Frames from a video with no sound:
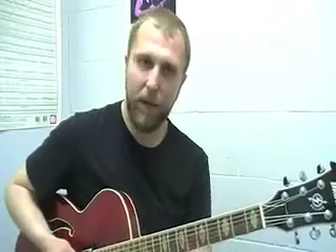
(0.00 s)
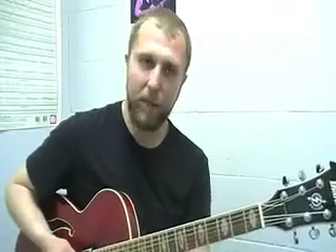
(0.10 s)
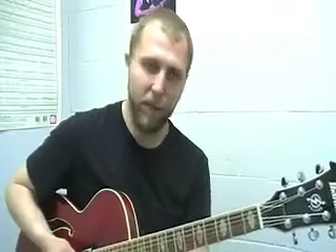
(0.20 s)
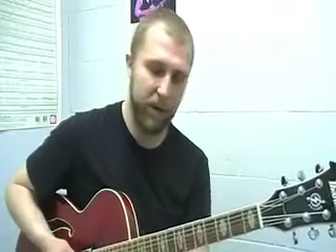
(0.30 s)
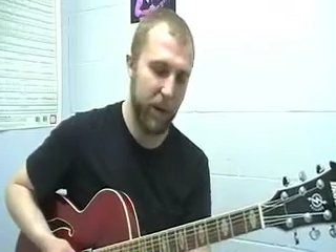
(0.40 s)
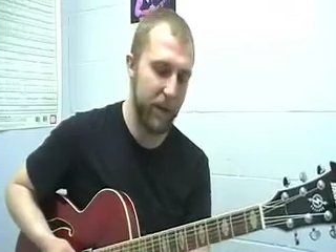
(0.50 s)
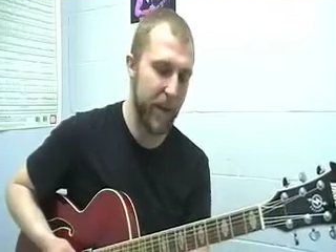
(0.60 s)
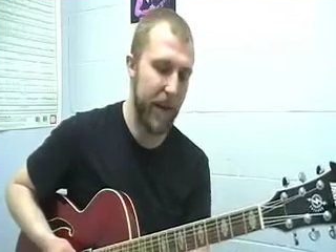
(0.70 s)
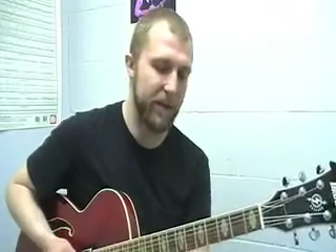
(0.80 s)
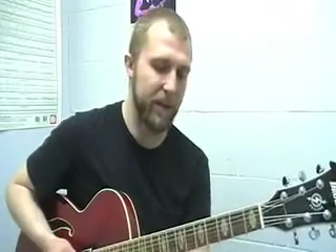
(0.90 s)
It works on a
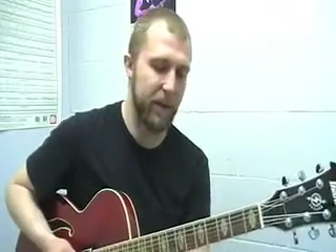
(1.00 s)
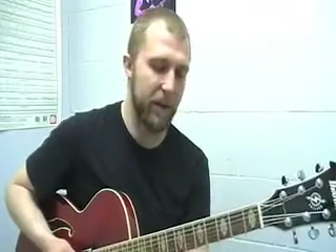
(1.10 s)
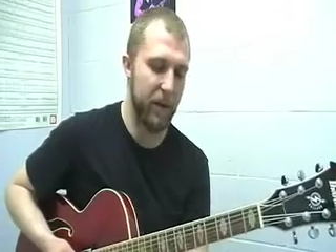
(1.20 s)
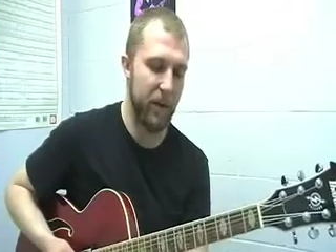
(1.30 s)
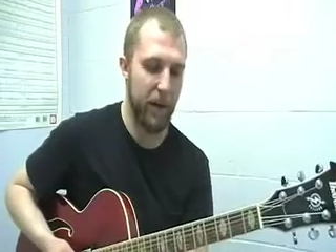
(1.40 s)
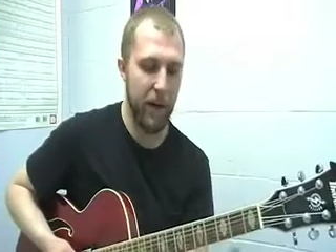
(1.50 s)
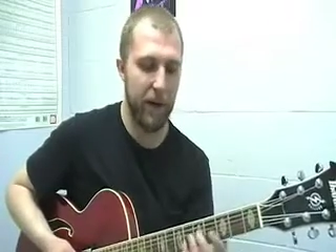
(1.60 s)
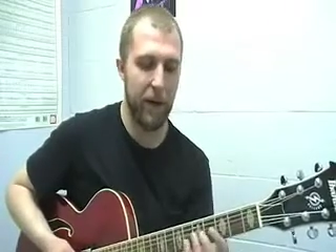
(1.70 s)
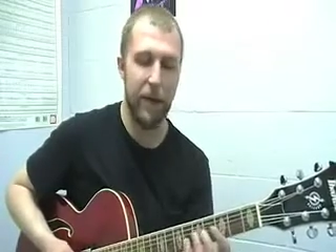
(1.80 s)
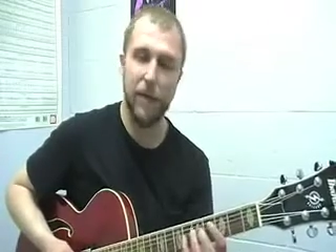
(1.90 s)
major chord too, right
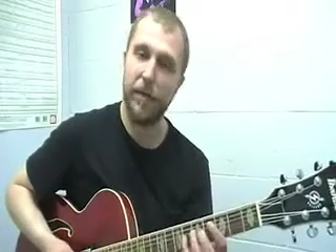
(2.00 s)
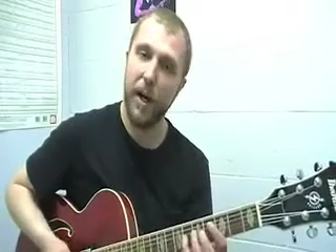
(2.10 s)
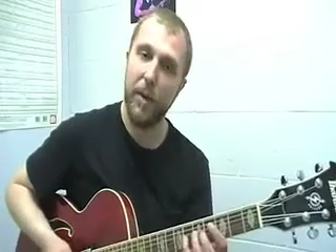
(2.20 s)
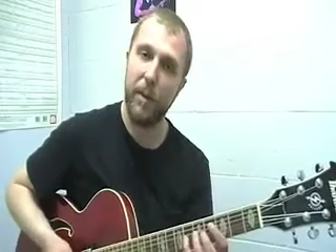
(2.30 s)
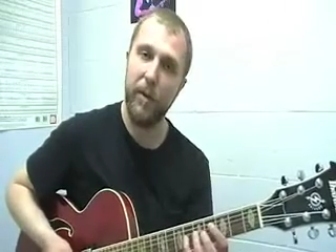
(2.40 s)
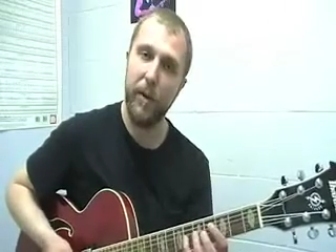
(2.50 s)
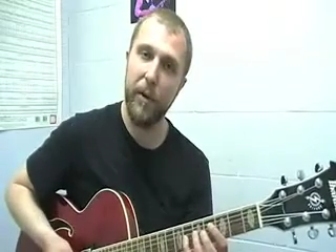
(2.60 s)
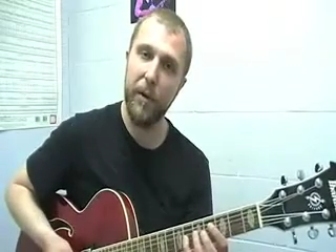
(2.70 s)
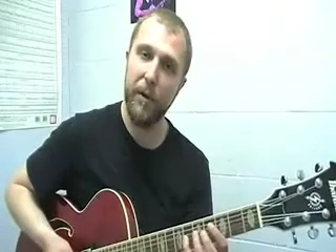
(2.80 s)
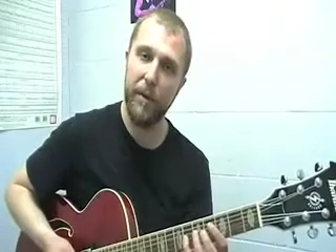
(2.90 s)
there. With sharp
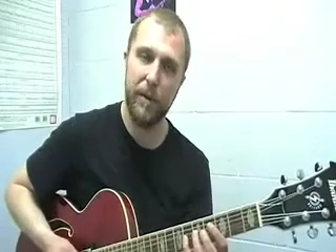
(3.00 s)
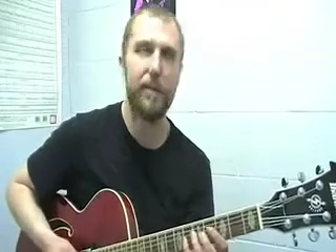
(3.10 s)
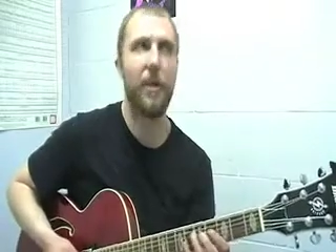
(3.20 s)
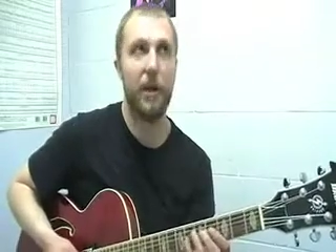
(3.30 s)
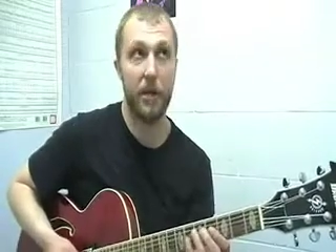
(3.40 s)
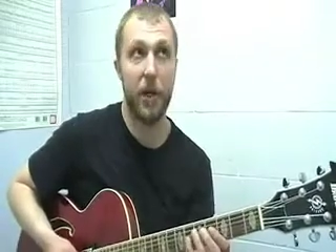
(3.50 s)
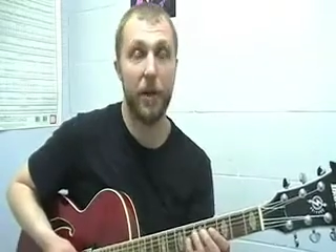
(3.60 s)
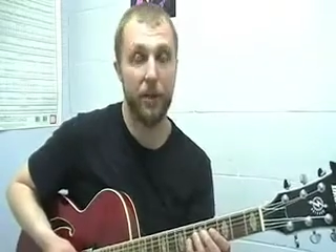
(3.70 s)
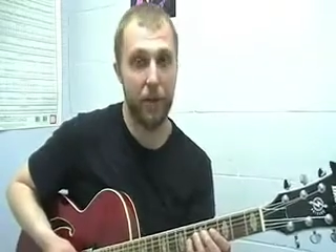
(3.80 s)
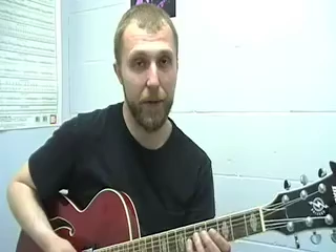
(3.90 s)
2, or sorry,
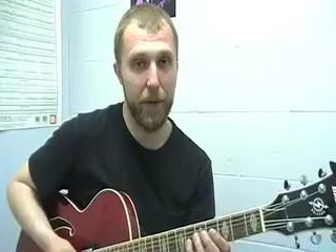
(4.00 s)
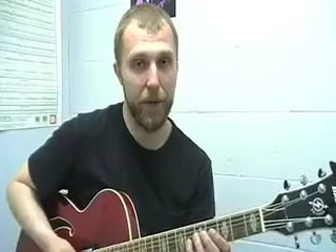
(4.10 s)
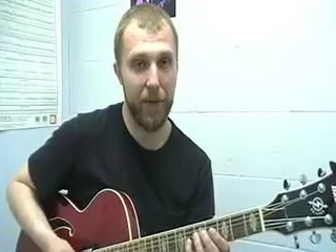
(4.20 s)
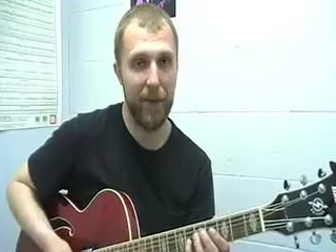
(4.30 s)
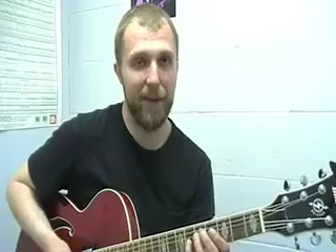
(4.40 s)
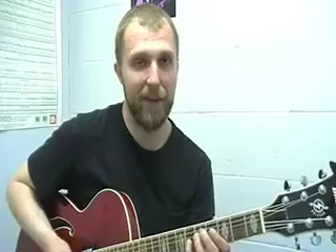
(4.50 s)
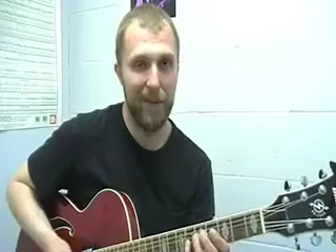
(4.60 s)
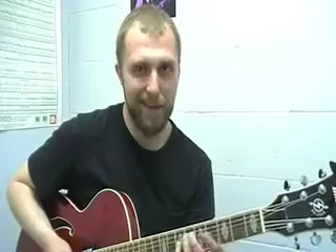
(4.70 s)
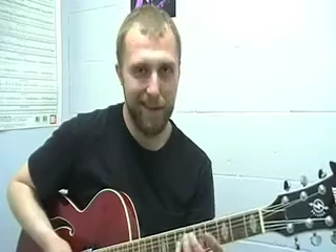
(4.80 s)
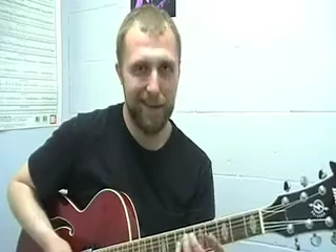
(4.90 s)
sharp root
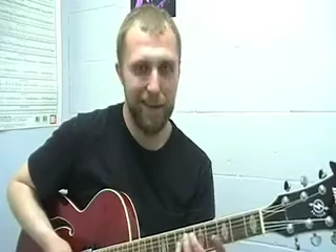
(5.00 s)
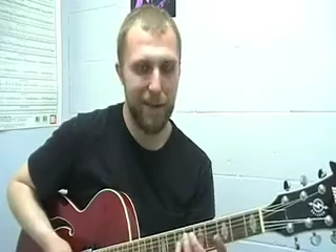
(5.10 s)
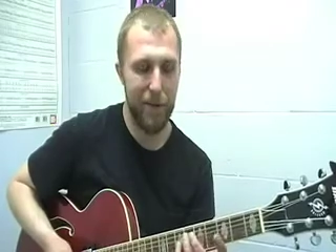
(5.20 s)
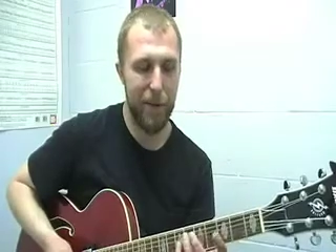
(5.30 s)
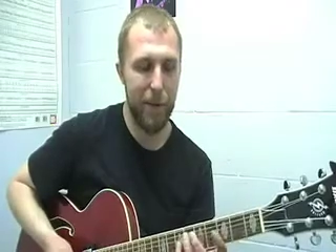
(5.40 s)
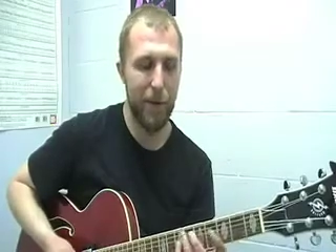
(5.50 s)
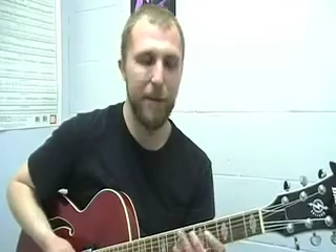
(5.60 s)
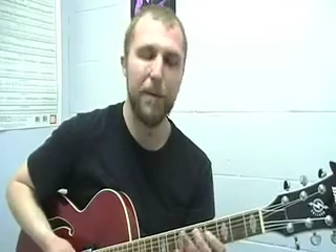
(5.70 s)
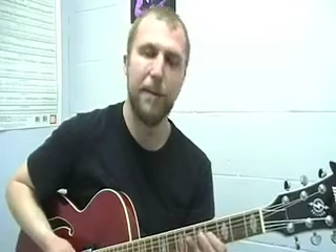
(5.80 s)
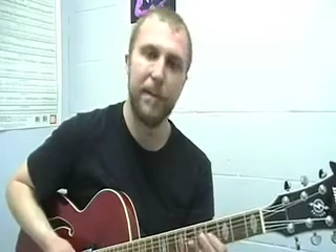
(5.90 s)
to the
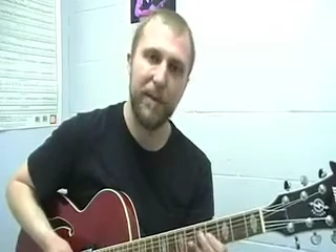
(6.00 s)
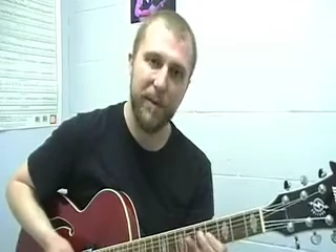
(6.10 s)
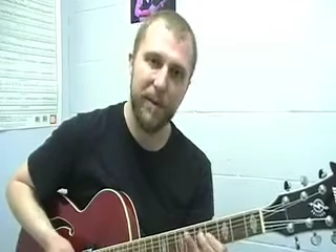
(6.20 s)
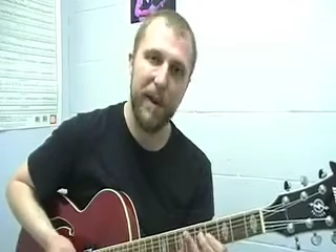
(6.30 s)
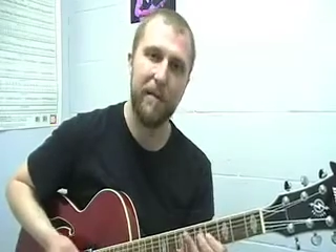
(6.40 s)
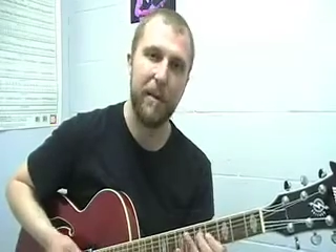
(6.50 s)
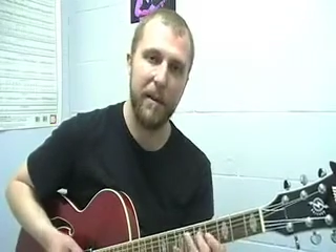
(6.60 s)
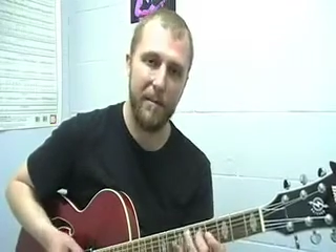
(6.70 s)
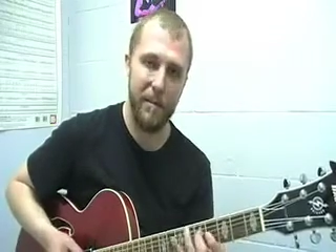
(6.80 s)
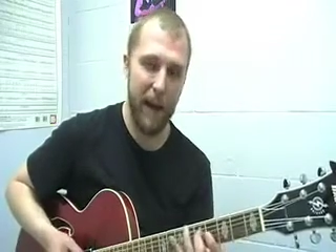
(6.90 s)
2 to the 7
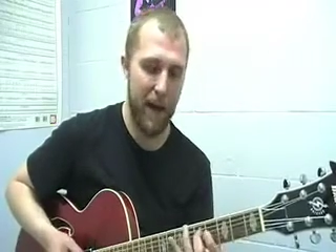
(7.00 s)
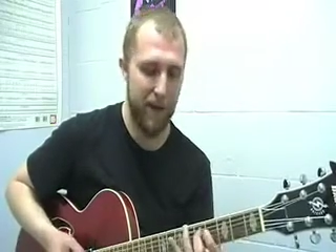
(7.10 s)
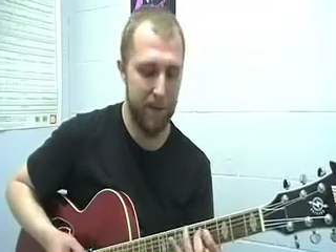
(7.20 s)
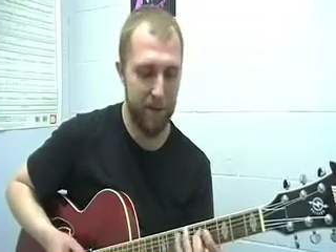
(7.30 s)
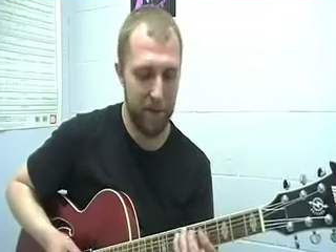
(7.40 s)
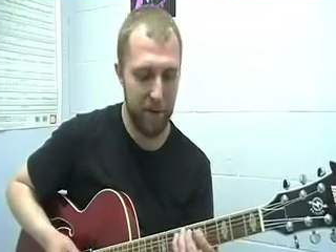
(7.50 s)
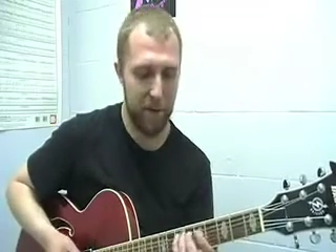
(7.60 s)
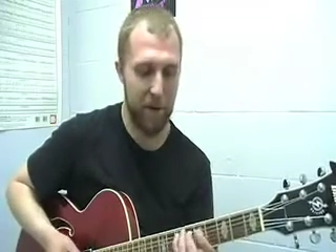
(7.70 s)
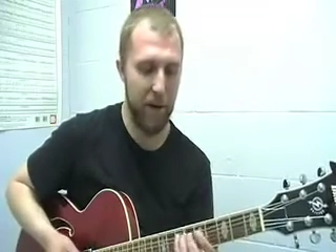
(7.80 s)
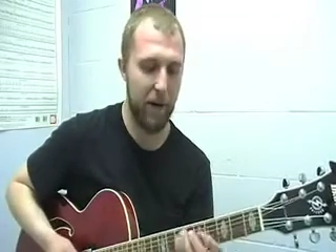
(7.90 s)
to the 5 to
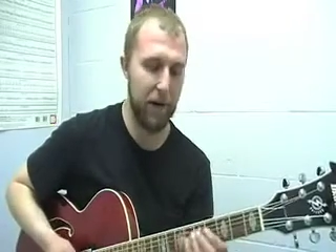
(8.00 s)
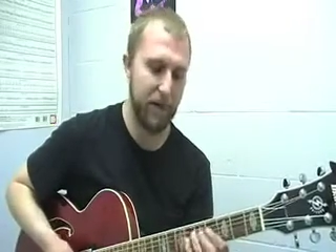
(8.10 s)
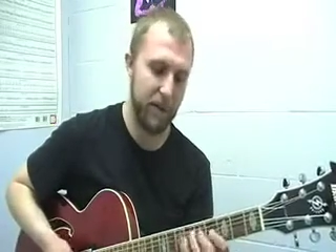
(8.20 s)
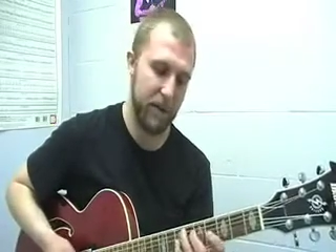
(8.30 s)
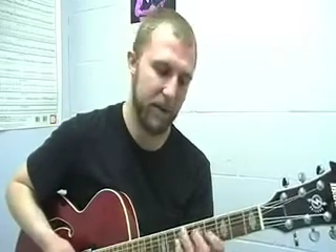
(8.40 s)
the 3rd.